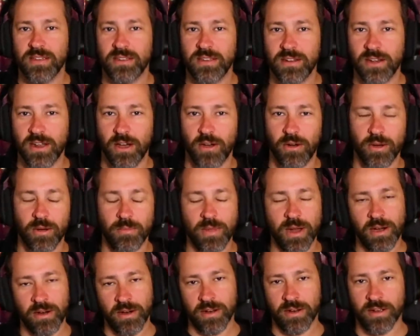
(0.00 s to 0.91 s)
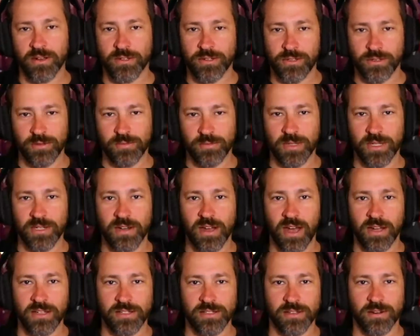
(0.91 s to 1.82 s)
you know, America should be
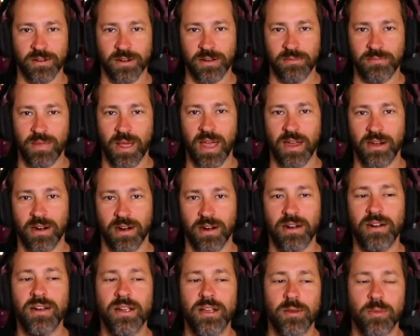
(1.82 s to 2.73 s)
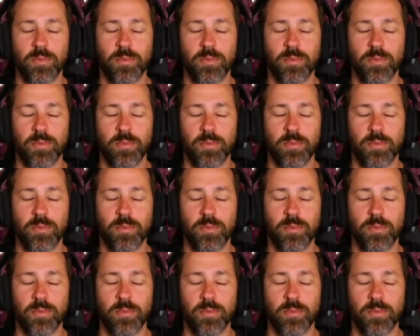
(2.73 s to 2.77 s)
nicer and better.